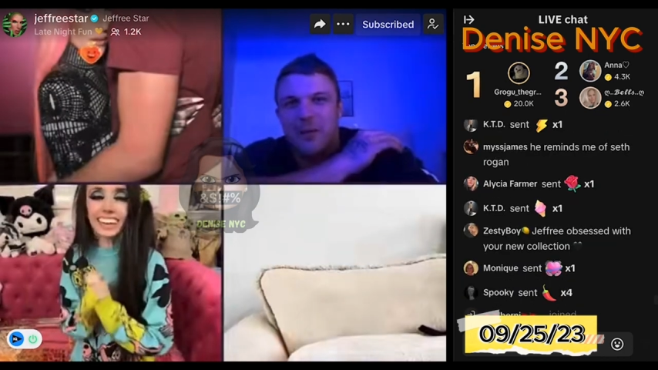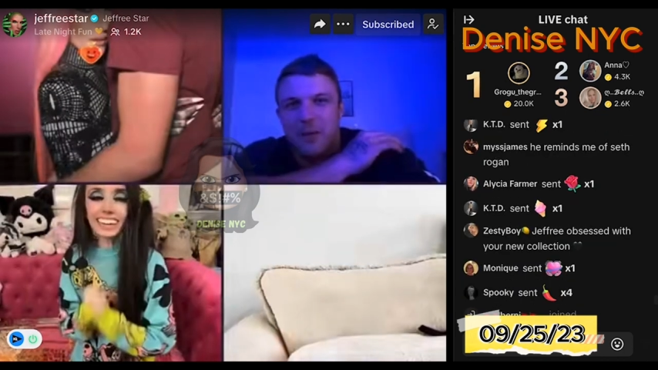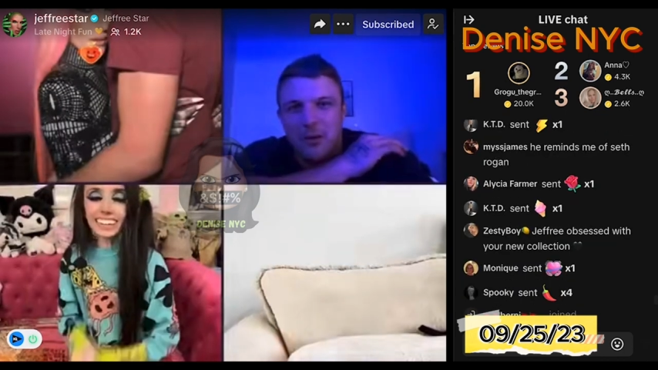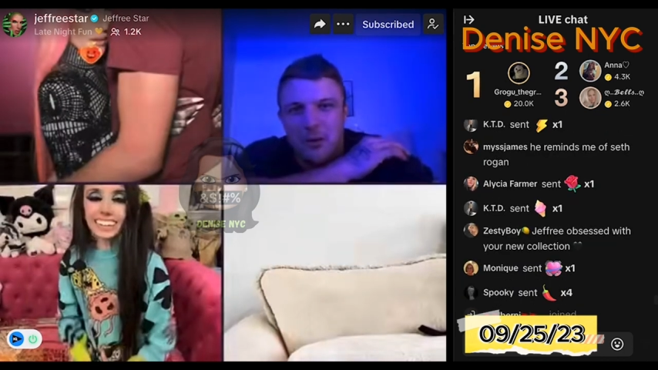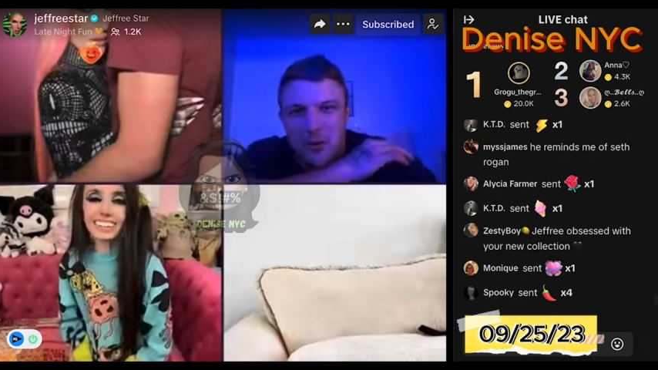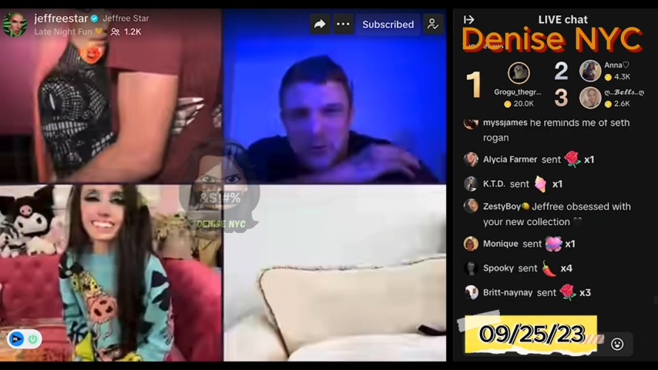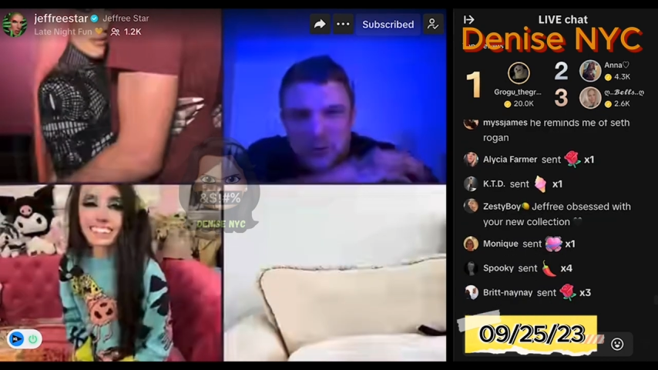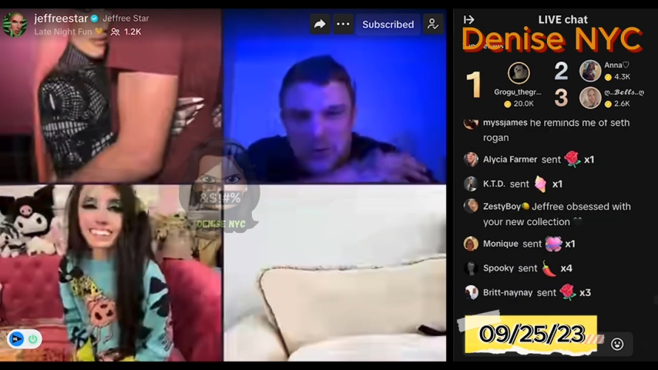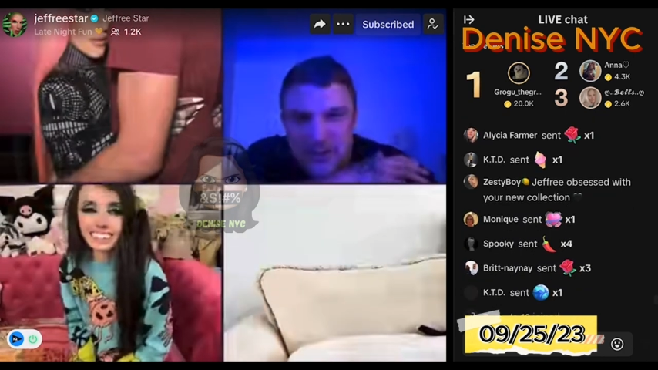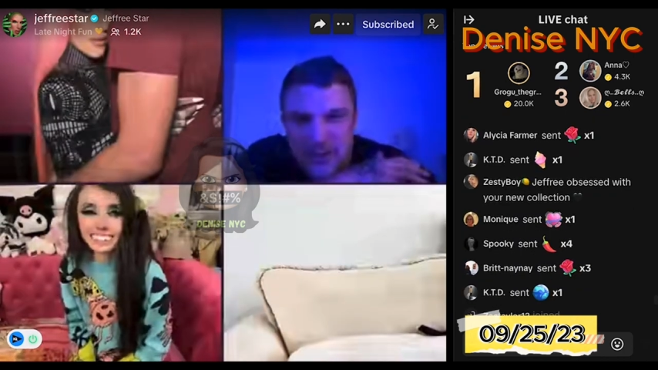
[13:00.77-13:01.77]
Speaker 1: How
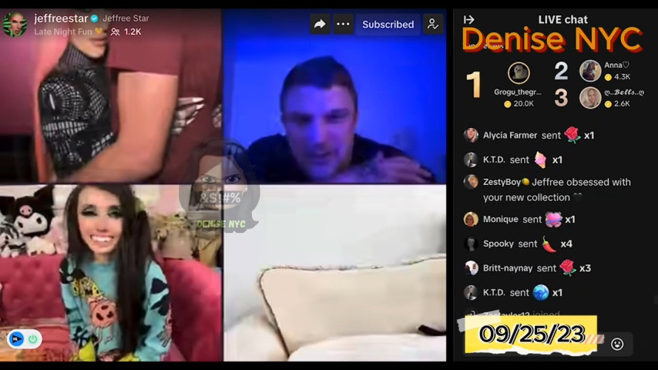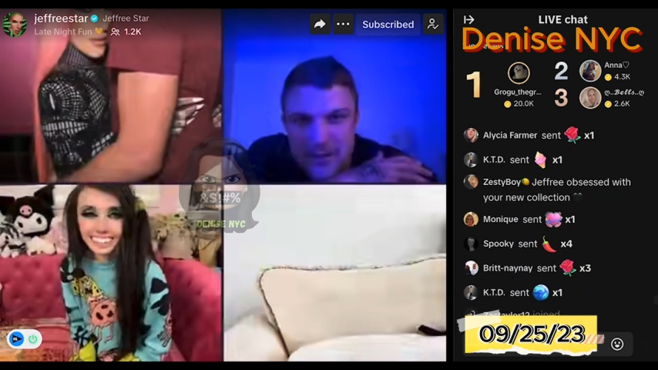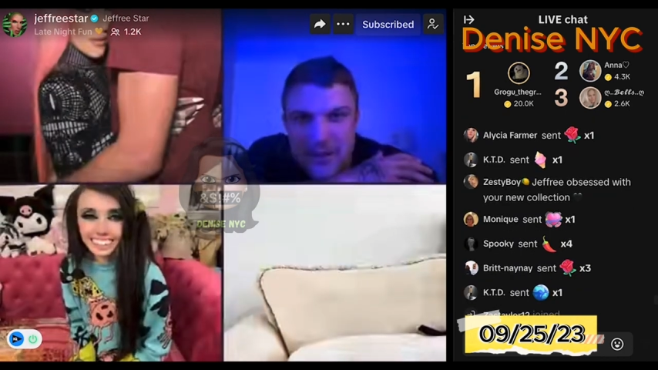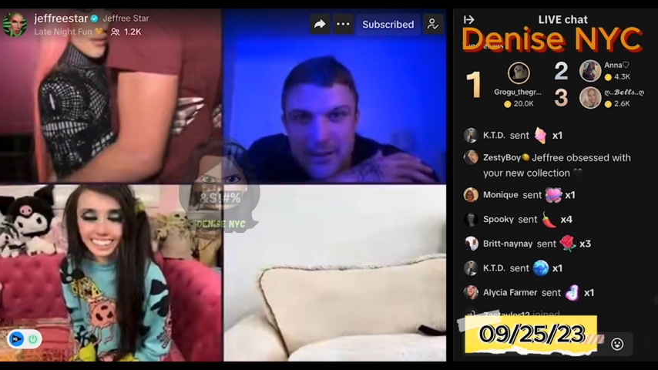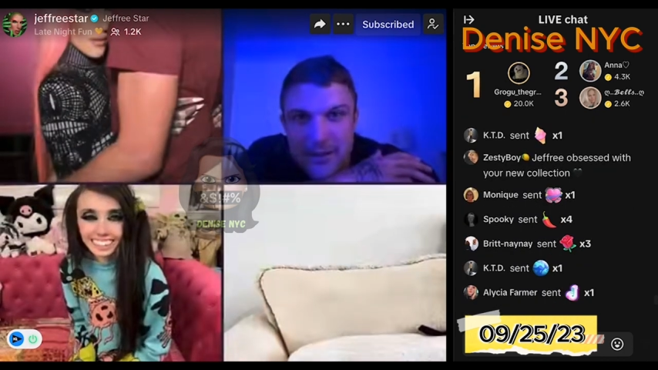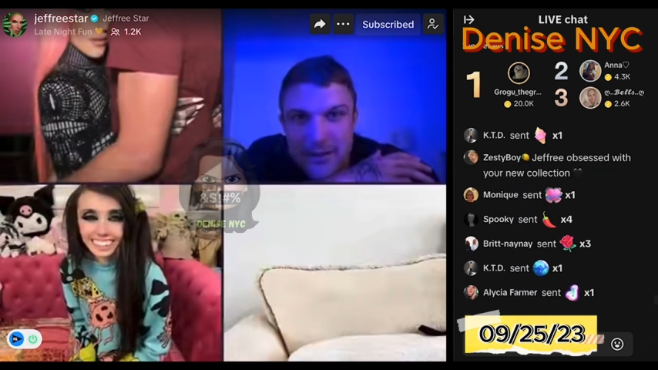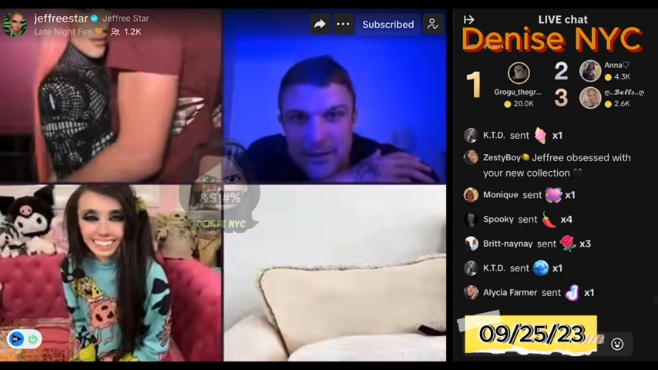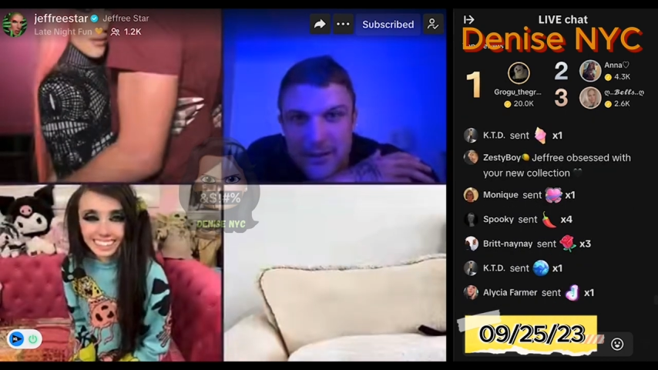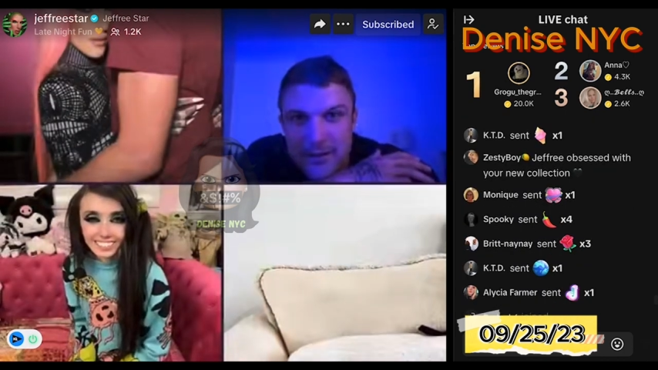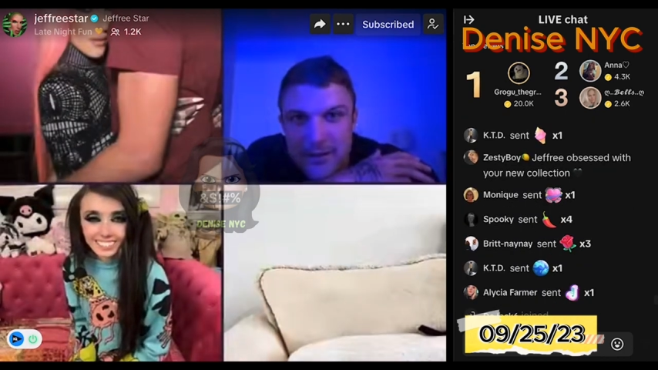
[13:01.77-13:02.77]
close?
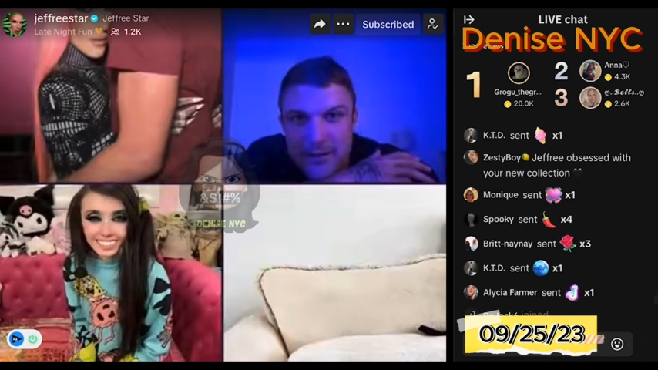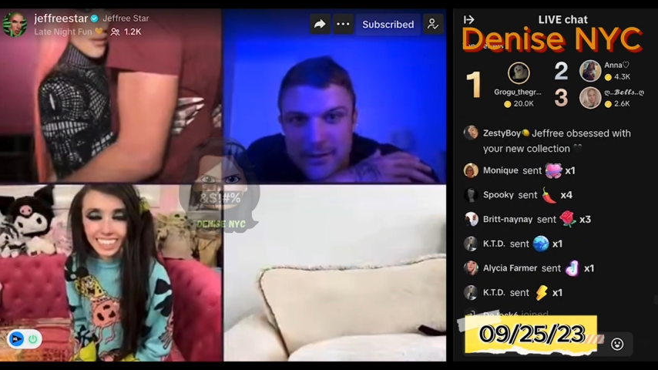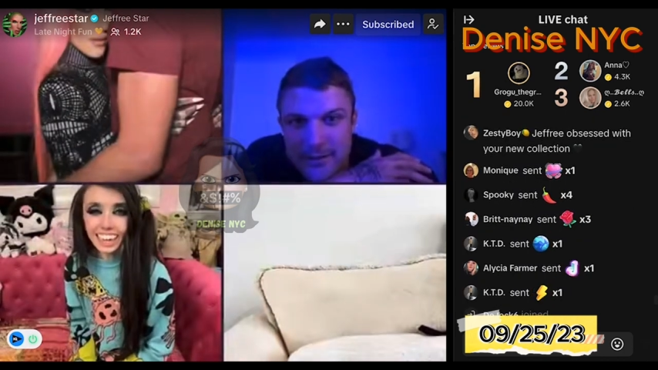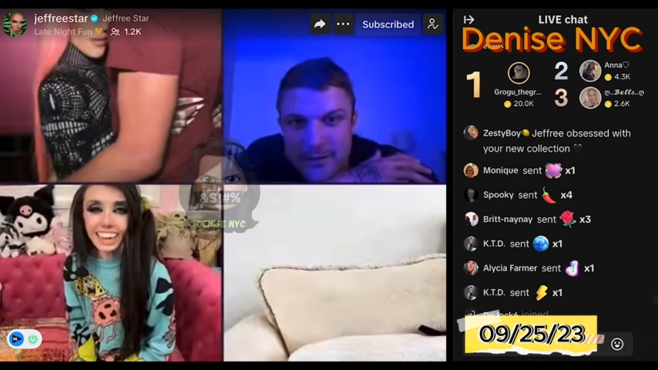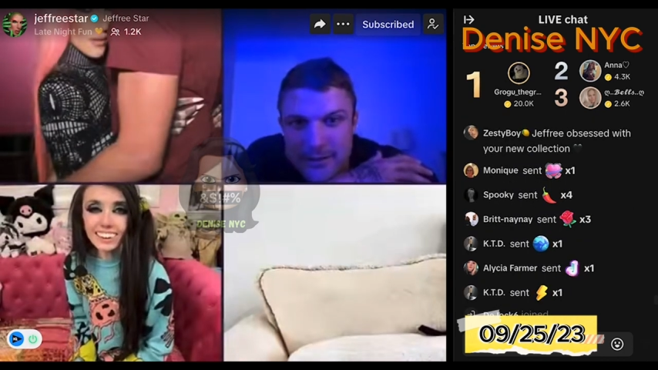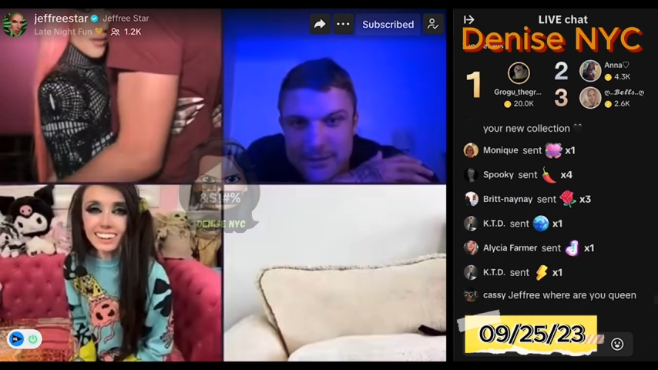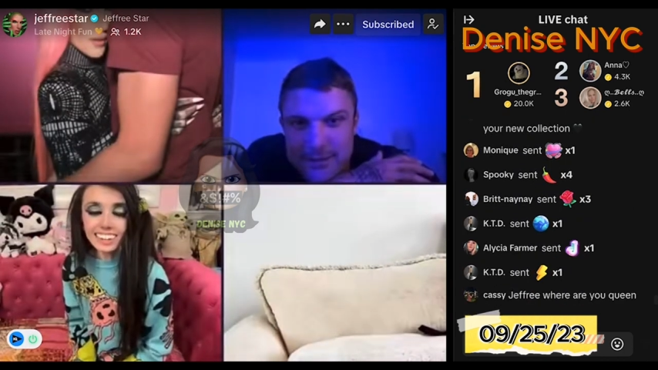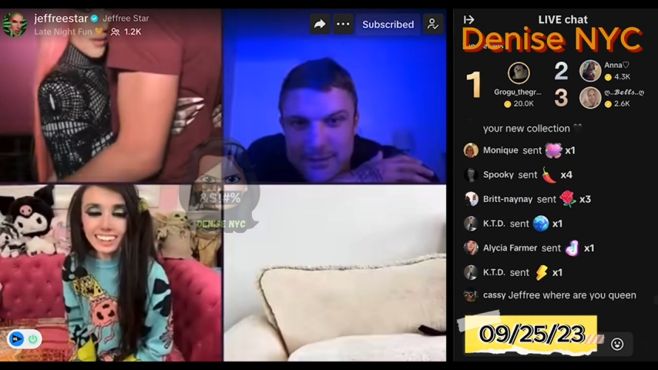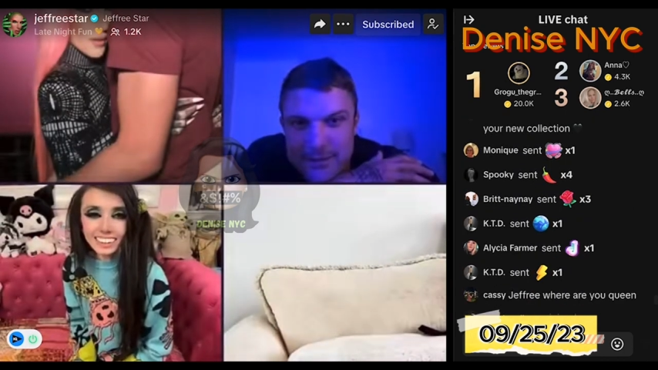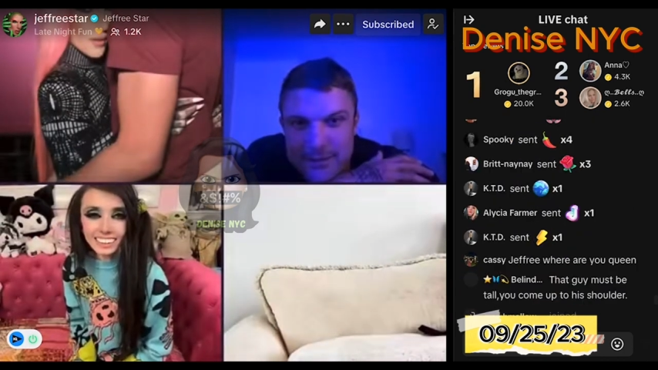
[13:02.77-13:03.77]
Speaker 2: Yeah, um,
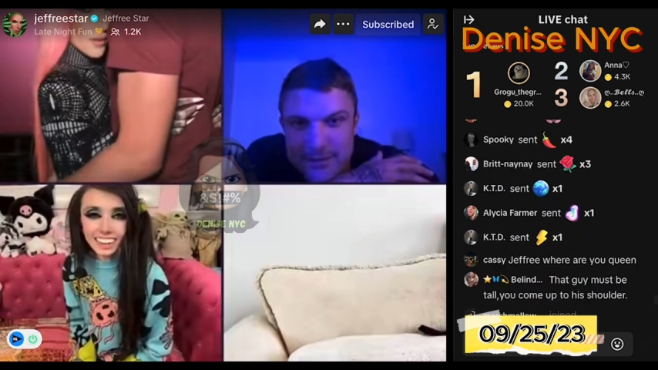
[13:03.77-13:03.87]
Eric. How, how,